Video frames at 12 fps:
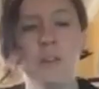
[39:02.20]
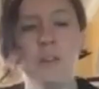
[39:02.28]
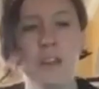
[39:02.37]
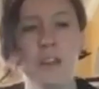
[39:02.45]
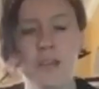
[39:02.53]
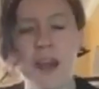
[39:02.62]

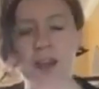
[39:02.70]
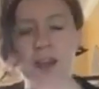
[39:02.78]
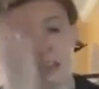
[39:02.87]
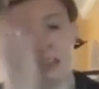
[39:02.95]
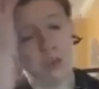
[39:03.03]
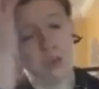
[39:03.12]
forward to
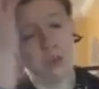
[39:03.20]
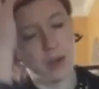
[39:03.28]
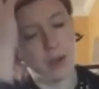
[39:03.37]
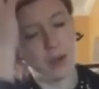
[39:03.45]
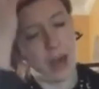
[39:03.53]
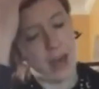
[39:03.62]
having you
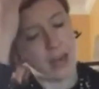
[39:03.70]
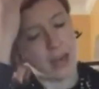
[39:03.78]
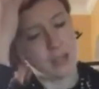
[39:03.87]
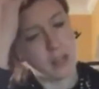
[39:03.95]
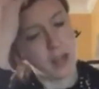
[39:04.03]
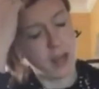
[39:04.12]
guys
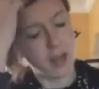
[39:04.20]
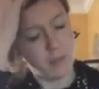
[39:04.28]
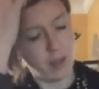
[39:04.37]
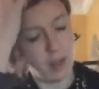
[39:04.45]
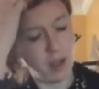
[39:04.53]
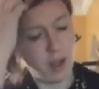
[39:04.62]
on
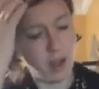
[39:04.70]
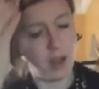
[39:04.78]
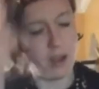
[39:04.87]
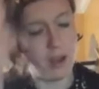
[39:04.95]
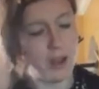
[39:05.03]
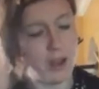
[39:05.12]

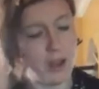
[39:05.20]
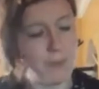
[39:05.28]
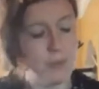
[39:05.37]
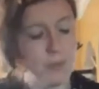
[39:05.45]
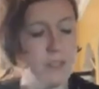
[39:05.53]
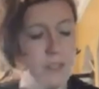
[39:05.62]
April
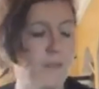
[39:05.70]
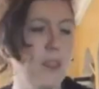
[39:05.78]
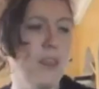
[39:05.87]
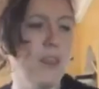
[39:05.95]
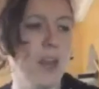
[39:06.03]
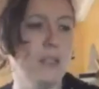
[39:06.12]
7th.
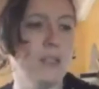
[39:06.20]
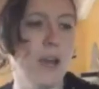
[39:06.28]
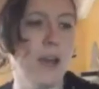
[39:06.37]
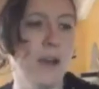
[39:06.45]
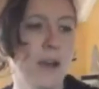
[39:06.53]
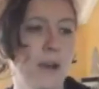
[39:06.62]
And
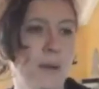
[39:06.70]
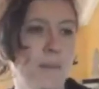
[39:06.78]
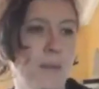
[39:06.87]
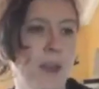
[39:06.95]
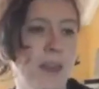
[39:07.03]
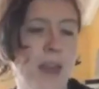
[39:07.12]

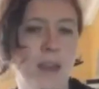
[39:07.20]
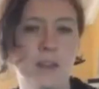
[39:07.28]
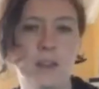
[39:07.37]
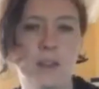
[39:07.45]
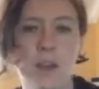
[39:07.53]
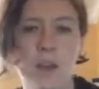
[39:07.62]

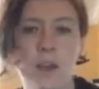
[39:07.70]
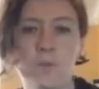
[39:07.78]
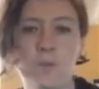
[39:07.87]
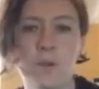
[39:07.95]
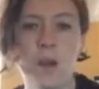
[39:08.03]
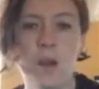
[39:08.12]
again,
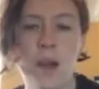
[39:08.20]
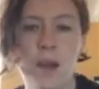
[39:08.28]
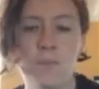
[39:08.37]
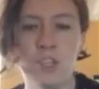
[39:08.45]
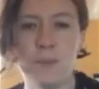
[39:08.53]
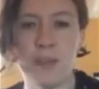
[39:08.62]

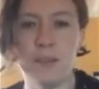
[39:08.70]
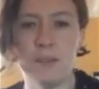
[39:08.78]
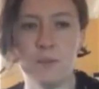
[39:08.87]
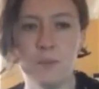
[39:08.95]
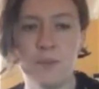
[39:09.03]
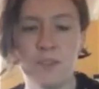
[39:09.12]
just
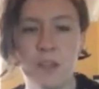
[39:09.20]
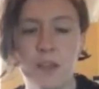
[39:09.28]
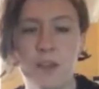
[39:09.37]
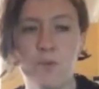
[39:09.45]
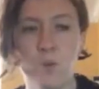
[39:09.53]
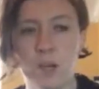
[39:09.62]
because we've said a
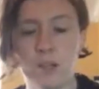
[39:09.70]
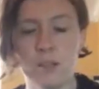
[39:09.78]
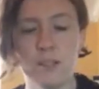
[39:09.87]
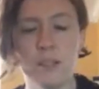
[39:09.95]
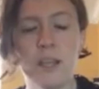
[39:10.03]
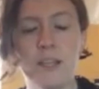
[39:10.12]
lot of
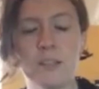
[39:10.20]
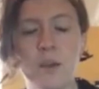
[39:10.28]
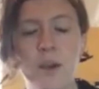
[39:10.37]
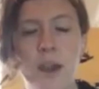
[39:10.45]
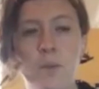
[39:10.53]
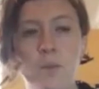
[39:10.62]
words, let's go
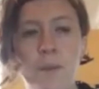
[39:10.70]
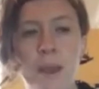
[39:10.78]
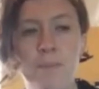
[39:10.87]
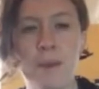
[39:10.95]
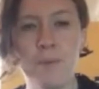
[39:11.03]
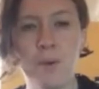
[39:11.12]
ahead,
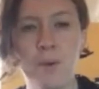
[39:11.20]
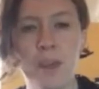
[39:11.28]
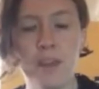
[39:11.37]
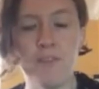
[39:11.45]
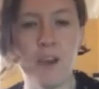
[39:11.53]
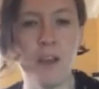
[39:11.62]
remind people where they
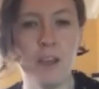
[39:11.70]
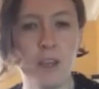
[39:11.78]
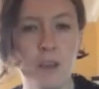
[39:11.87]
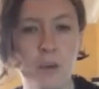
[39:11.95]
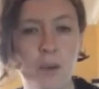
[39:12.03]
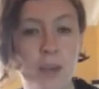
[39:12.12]
can follow
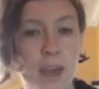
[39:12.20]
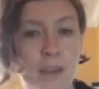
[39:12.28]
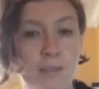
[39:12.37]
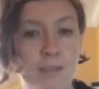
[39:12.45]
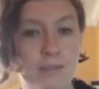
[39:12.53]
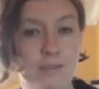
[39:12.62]
you again.